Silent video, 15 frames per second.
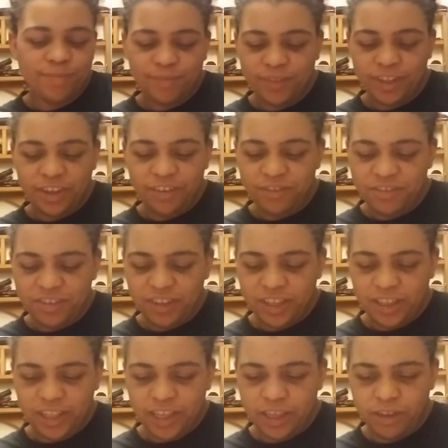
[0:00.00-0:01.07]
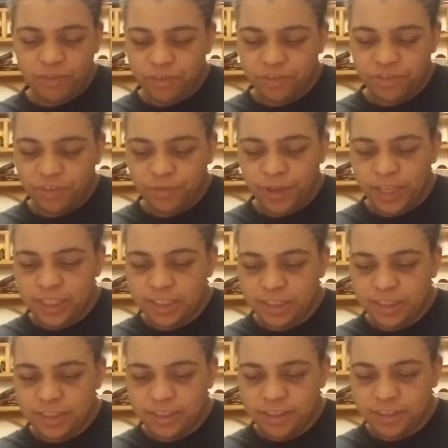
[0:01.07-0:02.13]
Like usually, like if there's two
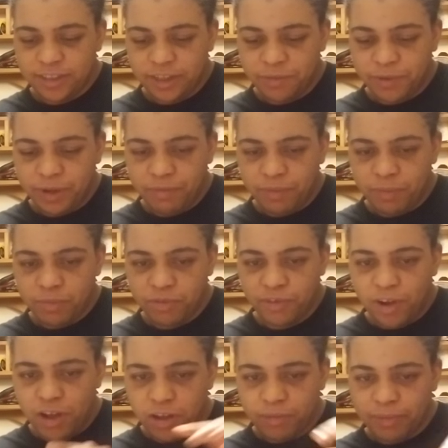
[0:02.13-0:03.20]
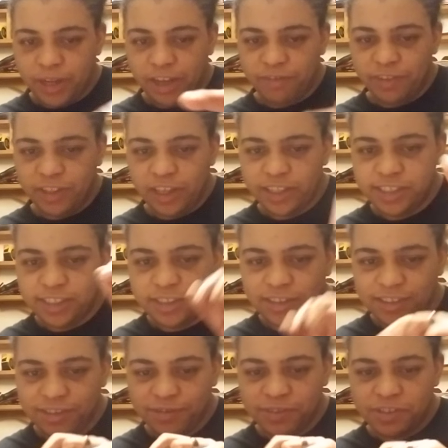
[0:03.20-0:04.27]
aces, it's like one of them's wrong. But I feel like since
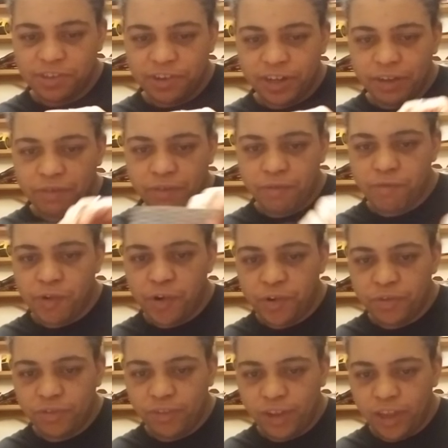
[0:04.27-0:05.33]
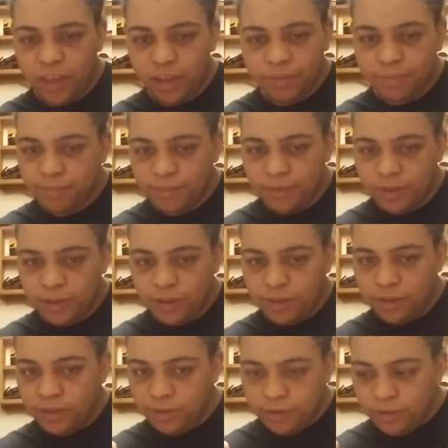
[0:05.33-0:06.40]
this one's already reversed, like
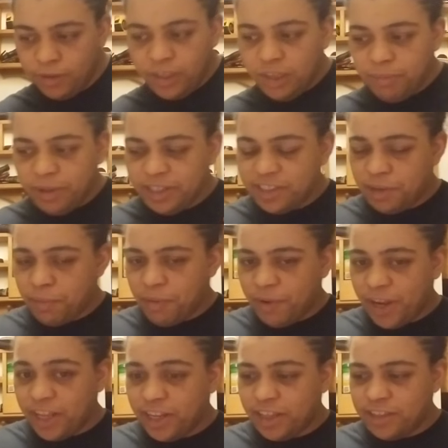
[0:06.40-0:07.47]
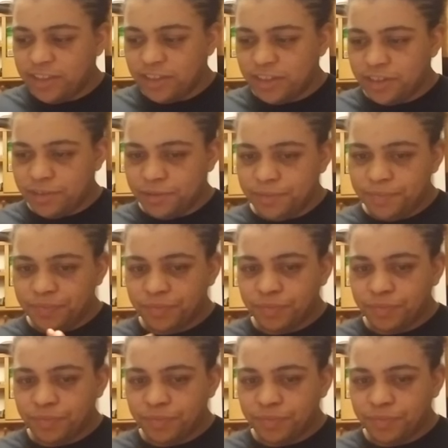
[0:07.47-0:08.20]
it might tell me what I need to know.